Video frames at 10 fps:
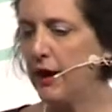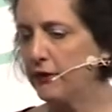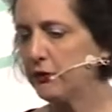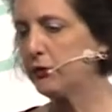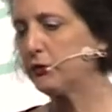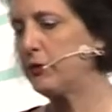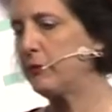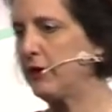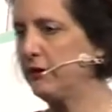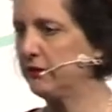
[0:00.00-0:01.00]
And this was
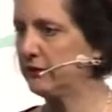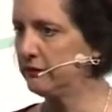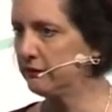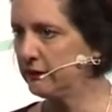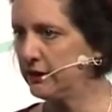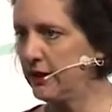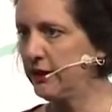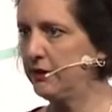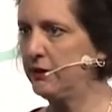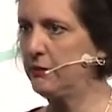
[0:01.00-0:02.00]
run by this
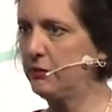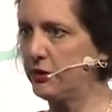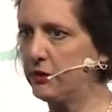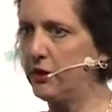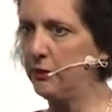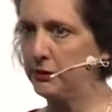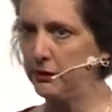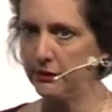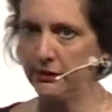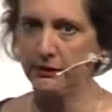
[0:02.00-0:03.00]
guy here named Dirk
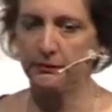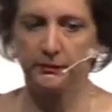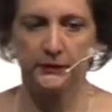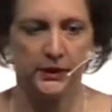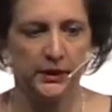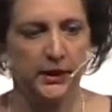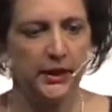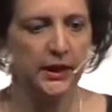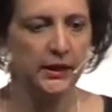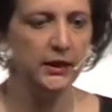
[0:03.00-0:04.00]
Ahlborn.
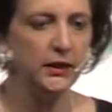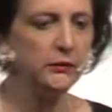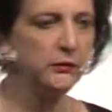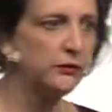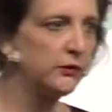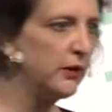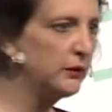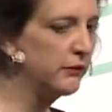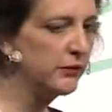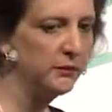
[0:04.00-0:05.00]
And he was
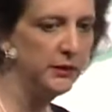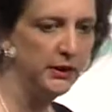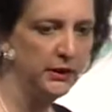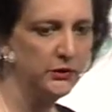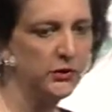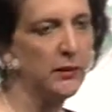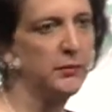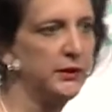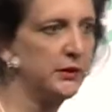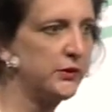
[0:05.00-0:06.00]
all over the media
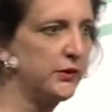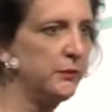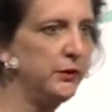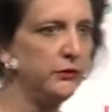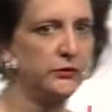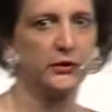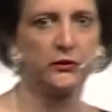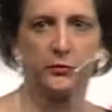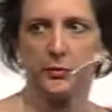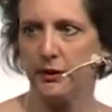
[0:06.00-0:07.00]
dropping the term user
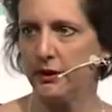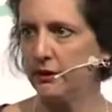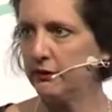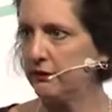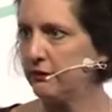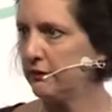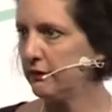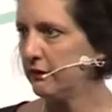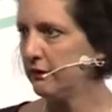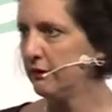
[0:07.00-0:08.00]
experience.
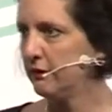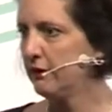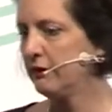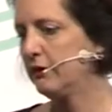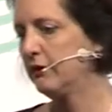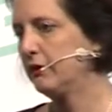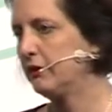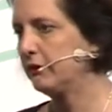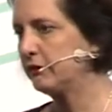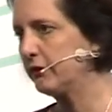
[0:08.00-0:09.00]

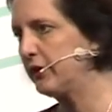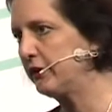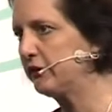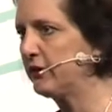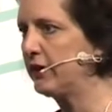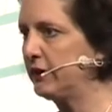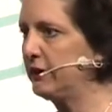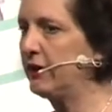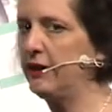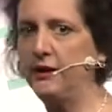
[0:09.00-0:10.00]
So I
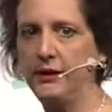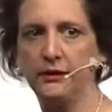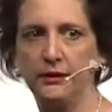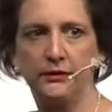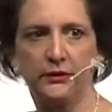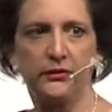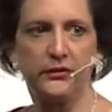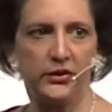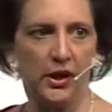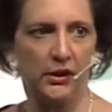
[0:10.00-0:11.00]
decided I needed to
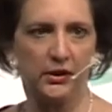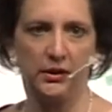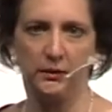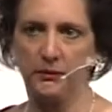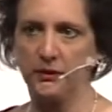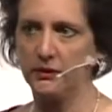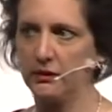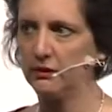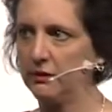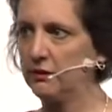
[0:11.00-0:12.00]
stop him
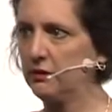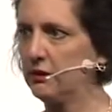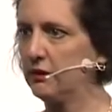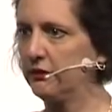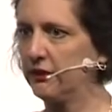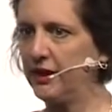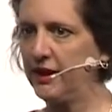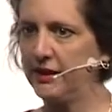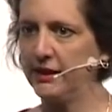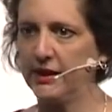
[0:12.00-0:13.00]
because I
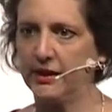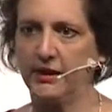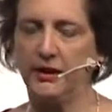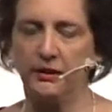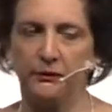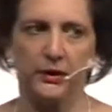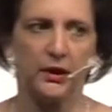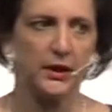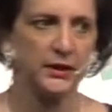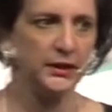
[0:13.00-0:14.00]
had to get
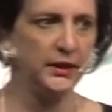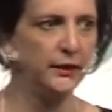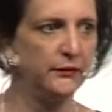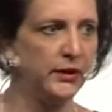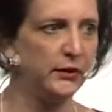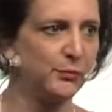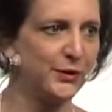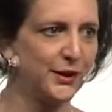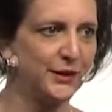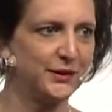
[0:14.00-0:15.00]
a, on an innovative
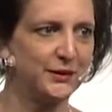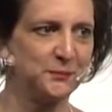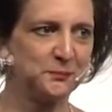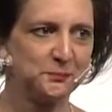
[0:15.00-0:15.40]
product.